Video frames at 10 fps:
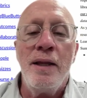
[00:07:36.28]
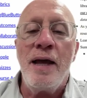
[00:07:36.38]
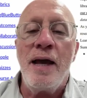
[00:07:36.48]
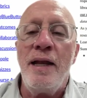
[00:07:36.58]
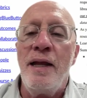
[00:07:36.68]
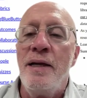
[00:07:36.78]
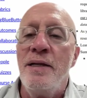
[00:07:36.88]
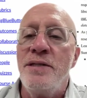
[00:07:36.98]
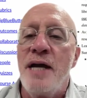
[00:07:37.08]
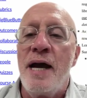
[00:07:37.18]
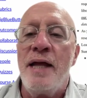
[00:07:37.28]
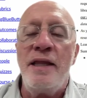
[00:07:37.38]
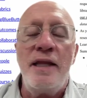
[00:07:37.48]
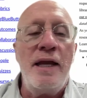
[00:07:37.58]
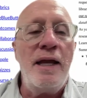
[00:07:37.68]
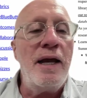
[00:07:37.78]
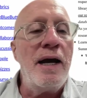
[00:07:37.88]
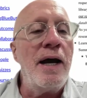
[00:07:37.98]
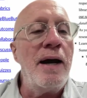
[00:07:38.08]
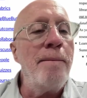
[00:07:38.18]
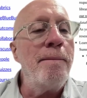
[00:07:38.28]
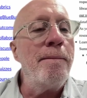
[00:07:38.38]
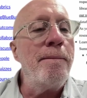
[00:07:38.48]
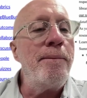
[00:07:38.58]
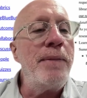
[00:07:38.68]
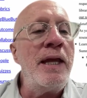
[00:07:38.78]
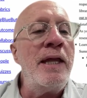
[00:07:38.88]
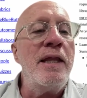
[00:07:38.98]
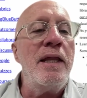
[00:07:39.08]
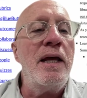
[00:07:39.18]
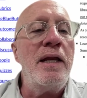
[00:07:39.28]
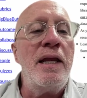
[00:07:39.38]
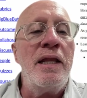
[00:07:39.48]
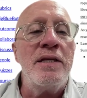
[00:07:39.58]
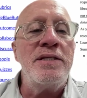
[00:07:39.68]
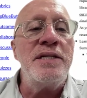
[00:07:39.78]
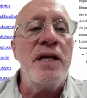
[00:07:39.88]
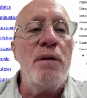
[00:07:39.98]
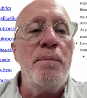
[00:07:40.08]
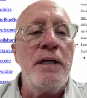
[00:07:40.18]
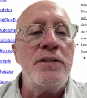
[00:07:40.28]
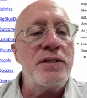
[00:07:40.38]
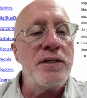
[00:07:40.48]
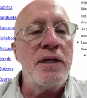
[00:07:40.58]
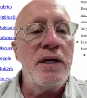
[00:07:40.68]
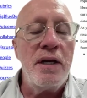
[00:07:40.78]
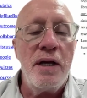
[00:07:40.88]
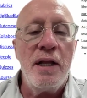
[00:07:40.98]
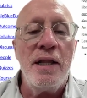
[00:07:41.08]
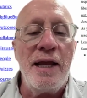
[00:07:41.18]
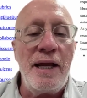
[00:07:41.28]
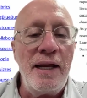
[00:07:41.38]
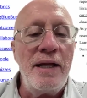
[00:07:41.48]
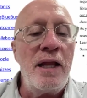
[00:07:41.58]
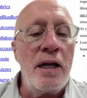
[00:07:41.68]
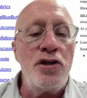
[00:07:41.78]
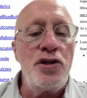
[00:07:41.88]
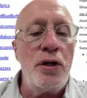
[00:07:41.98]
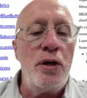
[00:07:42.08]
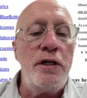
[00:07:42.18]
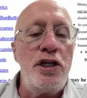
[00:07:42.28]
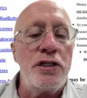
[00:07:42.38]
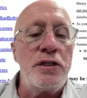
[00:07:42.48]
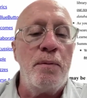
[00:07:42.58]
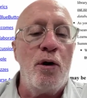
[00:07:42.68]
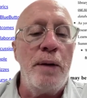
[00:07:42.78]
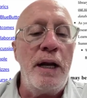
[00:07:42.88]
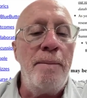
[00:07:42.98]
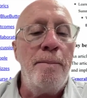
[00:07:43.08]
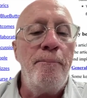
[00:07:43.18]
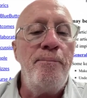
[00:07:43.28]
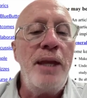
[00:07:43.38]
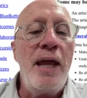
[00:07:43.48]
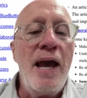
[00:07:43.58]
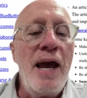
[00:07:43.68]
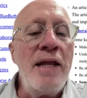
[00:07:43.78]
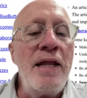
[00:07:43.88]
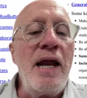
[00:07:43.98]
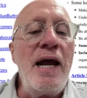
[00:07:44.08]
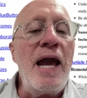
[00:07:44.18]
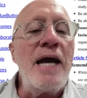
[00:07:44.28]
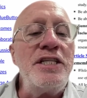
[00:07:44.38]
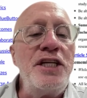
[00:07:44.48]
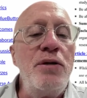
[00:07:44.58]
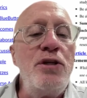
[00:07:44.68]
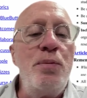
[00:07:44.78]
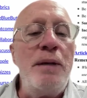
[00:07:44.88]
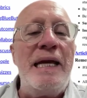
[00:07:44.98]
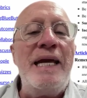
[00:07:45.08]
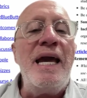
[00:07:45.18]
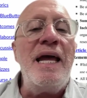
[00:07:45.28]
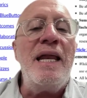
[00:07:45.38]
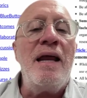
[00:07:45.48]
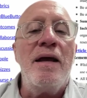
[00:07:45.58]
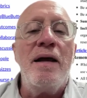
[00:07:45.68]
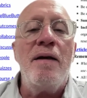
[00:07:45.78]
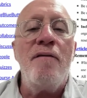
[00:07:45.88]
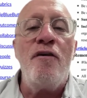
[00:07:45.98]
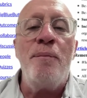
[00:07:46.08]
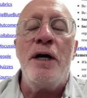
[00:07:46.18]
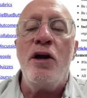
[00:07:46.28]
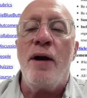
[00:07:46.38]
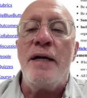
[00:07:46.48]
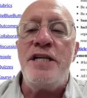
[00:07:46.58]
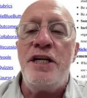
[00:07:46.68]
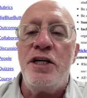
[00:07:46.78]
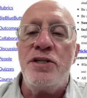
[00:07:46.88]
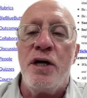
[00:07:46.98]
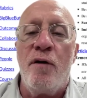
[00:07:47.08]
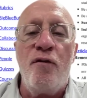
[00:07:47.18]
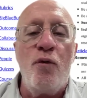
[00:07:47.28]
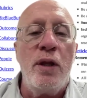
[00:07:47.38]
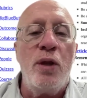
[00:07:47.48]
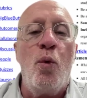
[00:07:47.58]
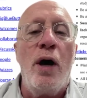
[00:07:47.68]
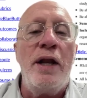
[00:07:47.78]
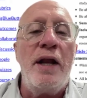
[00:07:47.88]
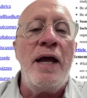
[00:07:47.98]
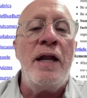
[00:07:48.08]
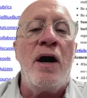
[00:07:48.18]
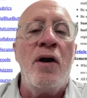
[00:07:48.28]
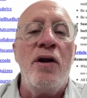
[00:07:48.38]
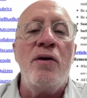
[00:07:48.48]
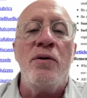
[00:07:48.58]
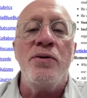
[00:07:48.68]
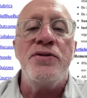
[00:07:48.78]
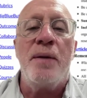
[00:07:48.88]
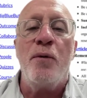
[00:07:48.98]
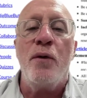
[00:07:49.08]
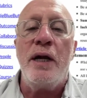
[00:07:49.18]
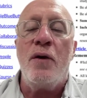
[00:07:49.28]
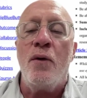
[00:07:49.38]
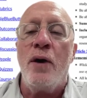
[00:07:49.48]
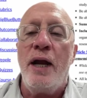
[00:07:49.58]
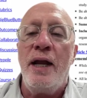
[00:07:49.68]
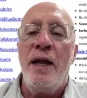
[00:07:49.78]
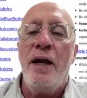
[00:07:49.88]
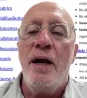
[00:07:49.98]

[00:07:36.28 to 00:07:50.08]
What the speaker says: that is at the in the syllabus link that I'll show you in just a moment. And then I ask you to begin familiarizing yourself with what an article summary or a